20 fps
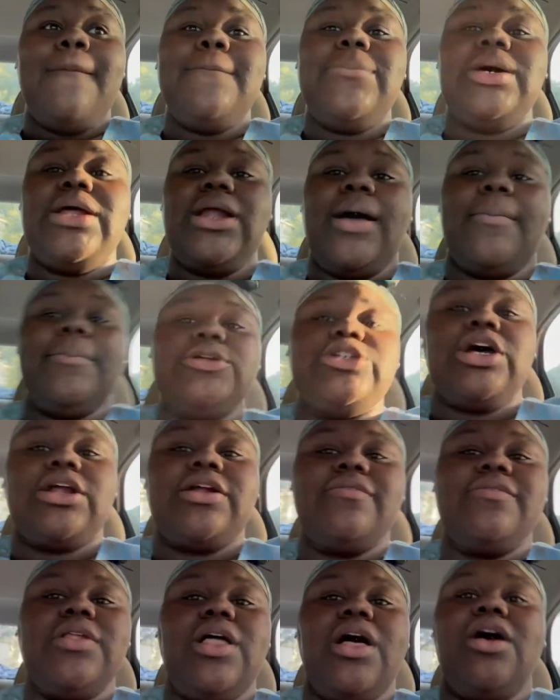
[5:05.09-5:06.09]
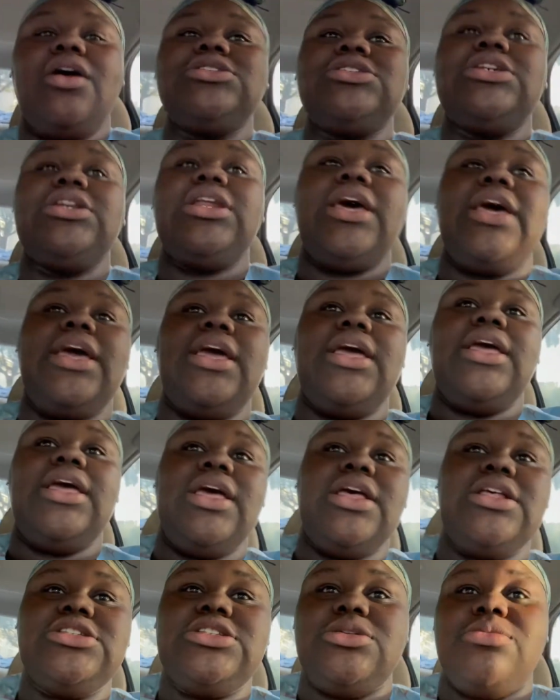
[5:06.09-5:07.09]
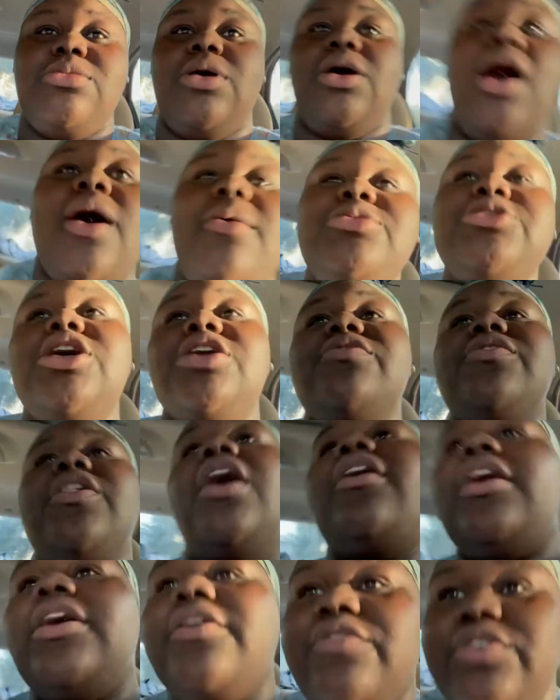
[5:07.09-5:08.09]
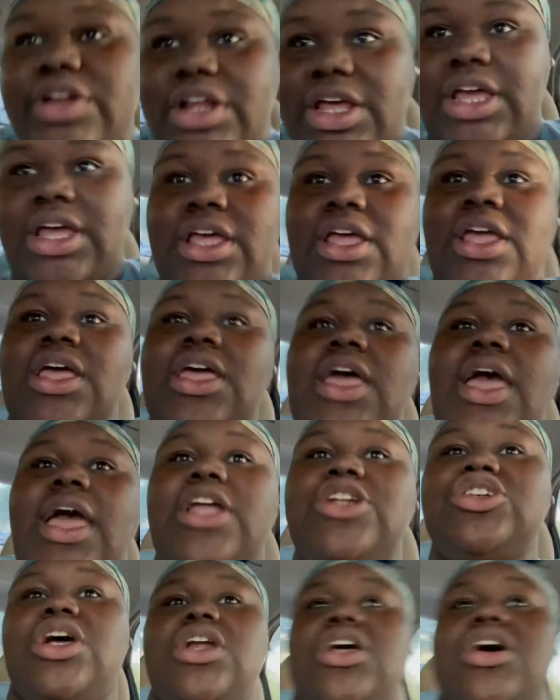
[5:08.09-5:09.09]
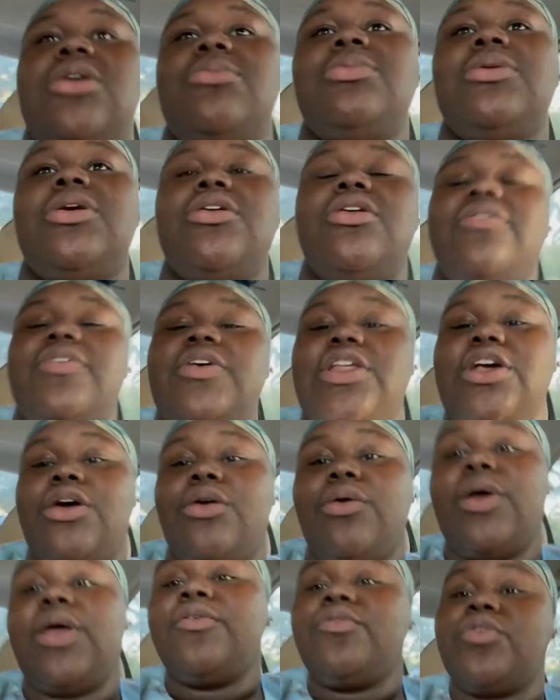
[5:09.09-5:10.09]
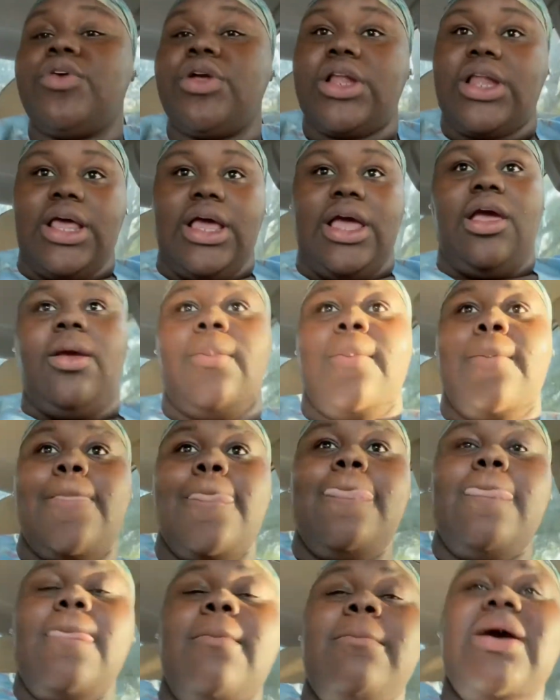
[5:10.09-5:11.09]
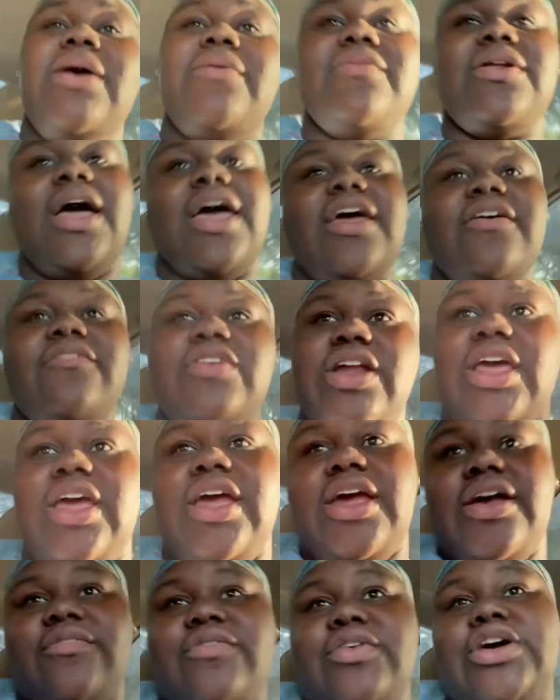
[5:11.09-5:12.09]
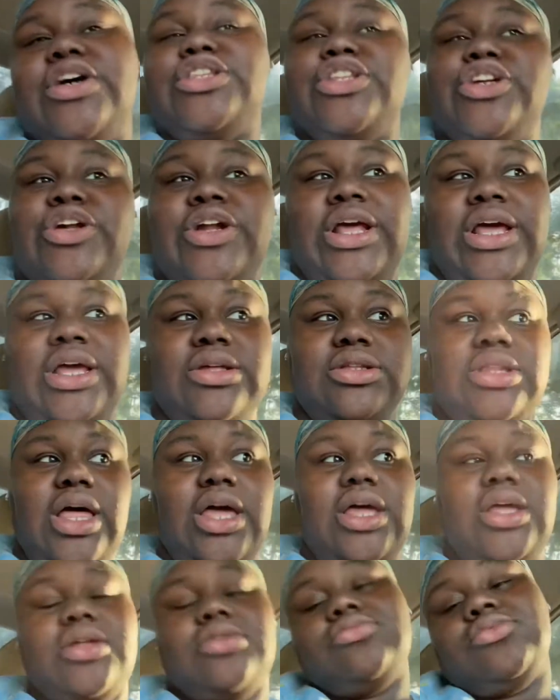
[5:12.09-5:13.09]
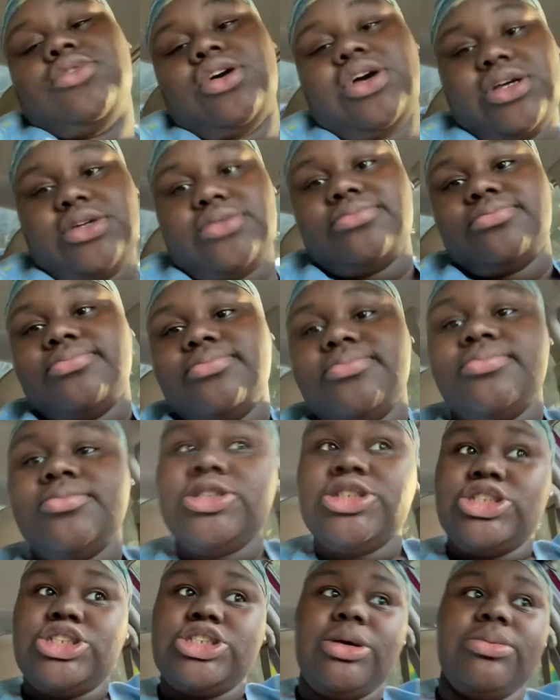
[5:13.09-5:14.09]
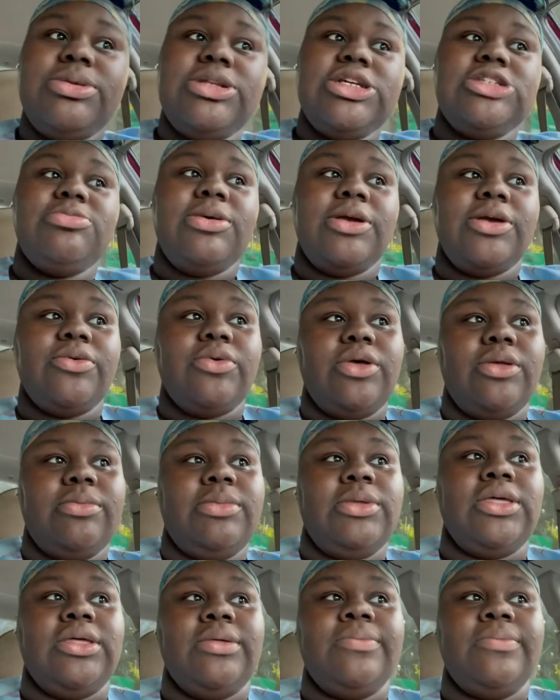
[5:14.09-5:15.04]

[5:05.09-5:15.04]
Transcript: But I'm gonna try to vlog today and tomorrow. I'm trying to vlog every day and try to upload a video every day. But if not every day, every other day. Like, okay. So please bear with me.